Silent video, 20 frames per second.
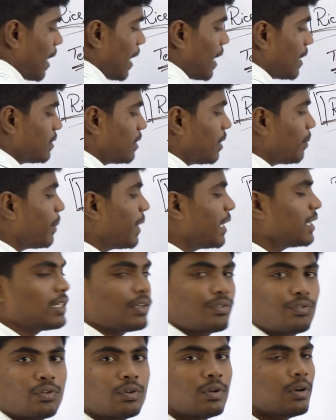as a
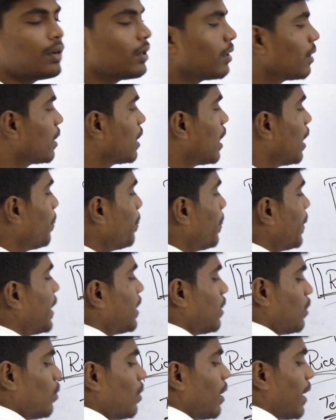major food
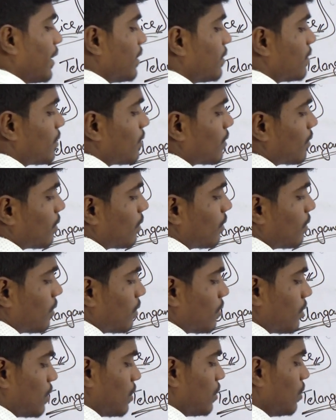compared to rice.
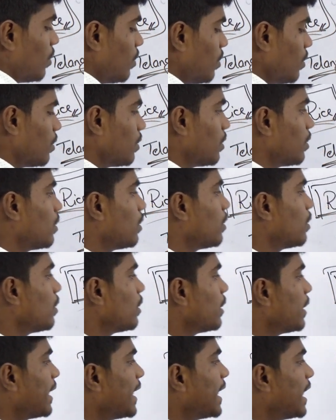So
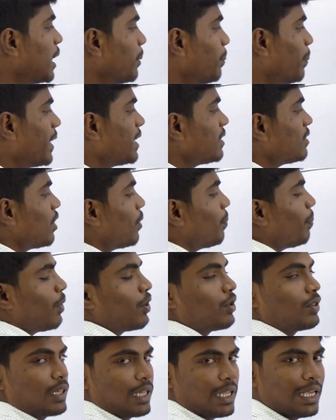it depends
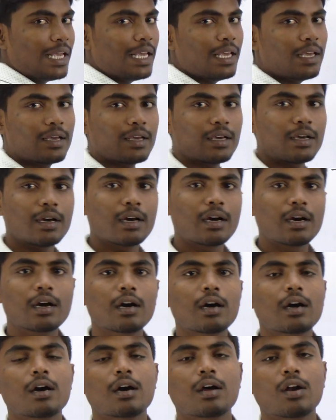upon the
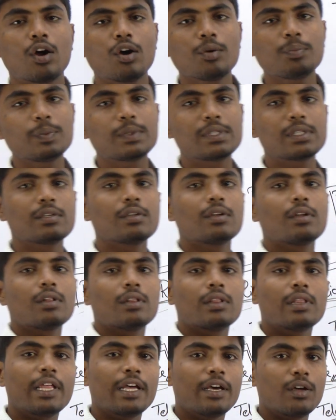crops
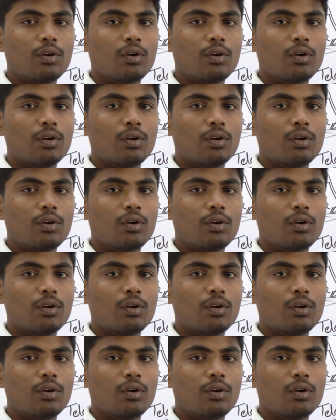they